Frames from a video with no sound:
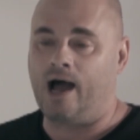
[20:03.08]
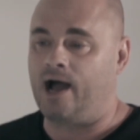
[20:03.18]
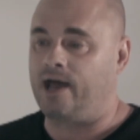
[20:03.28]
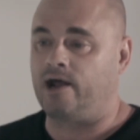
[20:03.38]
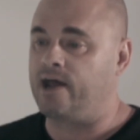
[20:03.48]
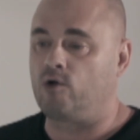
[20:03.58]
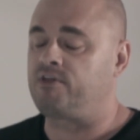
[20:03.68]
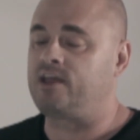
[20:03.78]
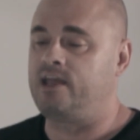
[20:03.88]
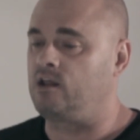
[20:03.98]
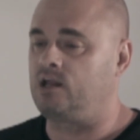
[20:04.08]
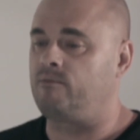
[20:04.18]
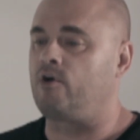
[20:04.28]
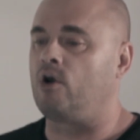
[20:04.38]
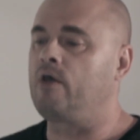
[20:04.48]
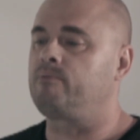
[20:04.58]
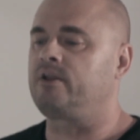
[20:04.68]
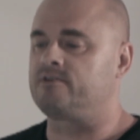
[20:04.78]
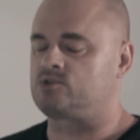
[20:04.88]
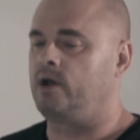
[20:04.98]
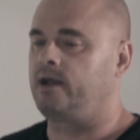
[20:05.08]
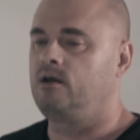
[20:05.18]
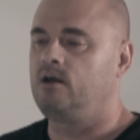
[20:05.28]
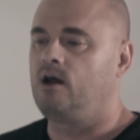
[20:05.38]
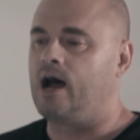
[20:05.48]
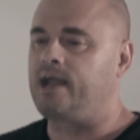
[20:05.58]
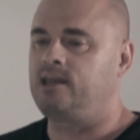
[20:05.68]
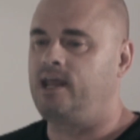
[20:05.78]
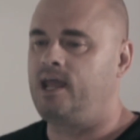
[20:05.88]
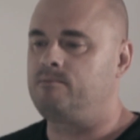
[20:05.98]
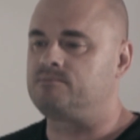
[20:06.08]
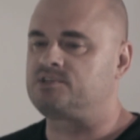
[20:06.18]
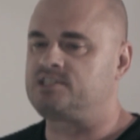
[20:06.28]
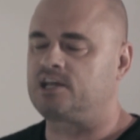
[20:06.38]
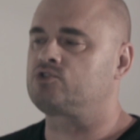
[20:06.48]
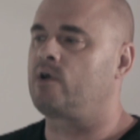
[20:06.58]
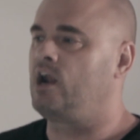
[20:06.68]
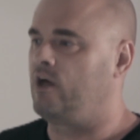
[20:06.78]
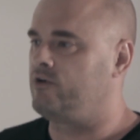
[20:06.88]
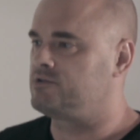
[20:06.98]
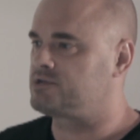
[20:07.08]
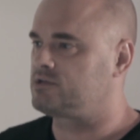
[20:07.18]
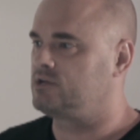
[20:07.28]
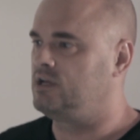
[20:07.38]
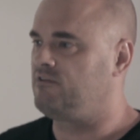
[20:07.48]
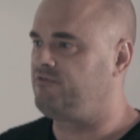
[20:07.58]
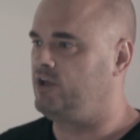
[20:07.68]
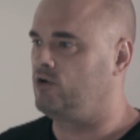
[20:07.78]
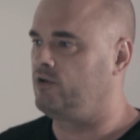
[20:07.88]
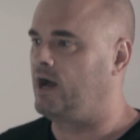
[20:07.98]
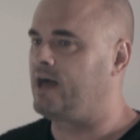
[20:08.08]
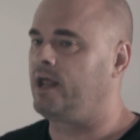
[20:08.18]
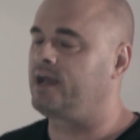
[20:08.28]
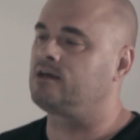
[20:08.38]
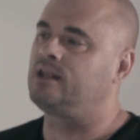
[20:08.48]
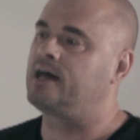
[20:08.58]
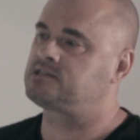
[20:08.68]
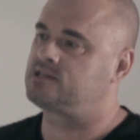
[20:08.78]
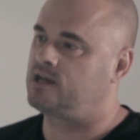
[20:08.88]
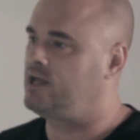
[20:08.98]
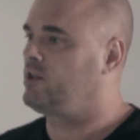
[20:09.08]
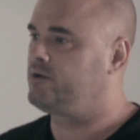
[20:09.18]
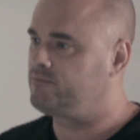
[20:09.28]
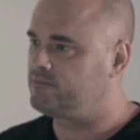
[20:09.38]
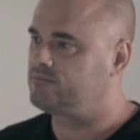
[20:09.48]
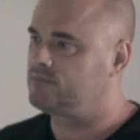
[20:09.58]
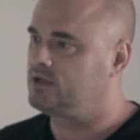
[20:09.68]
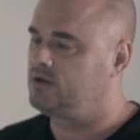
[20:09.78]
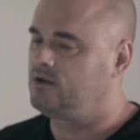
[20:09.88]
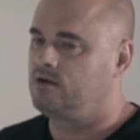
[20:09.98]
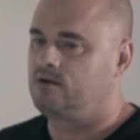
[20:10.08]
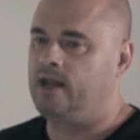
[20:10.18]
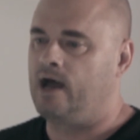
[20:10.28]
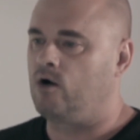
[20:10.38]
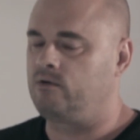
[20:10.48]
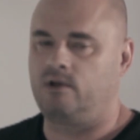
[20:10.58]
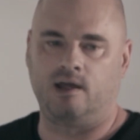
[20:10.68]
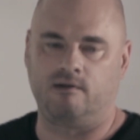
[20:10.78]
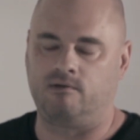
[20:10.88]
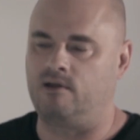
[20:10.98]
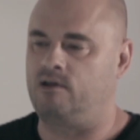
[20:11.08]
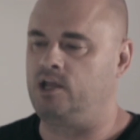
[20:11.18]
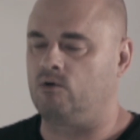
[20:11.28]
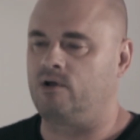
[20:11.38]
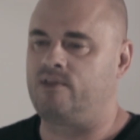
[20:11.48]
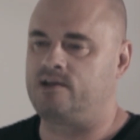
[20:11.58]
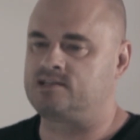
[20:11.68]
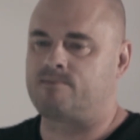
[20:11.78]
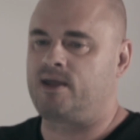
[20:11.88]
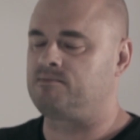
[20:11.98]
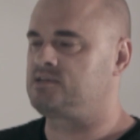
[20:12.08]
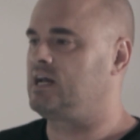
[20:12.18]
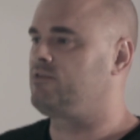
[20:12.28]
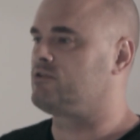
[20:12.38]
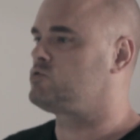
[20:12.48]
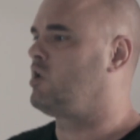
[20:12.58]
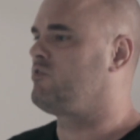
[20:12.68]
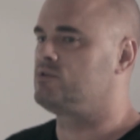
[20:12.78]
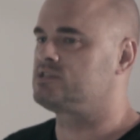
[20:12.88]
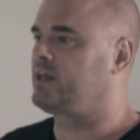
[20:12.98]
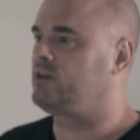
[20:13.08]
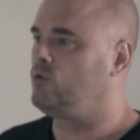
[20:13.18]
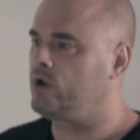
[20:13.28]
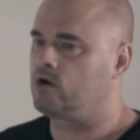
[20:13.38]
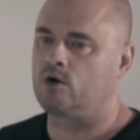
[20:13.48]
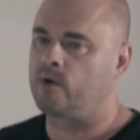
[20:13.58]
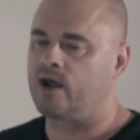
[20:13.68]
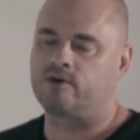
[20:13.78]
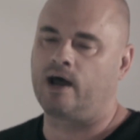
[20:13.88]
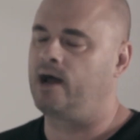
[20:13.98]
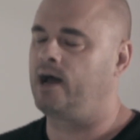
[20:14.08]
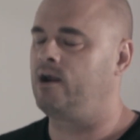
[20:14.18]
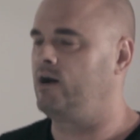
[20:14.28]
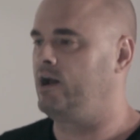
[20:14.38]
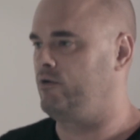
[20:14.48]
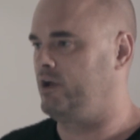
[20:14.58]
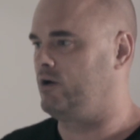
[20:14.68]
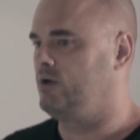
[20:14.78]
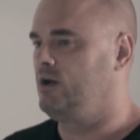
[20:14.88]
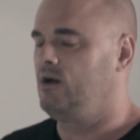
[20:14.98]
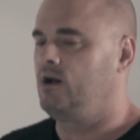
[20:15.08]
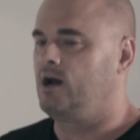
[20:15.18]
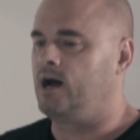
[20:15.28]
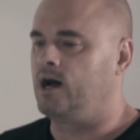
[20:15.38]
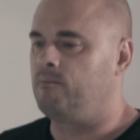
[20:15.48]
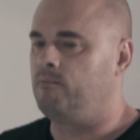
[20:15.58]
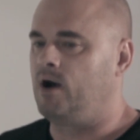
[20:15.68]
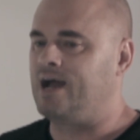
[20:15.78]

I don't think Helium, there are other, put it this way, I can name 6 or 8 others in the field I like less than Helium. Now, does that make him 10th or 12th most likely winner or whatever? I don't know.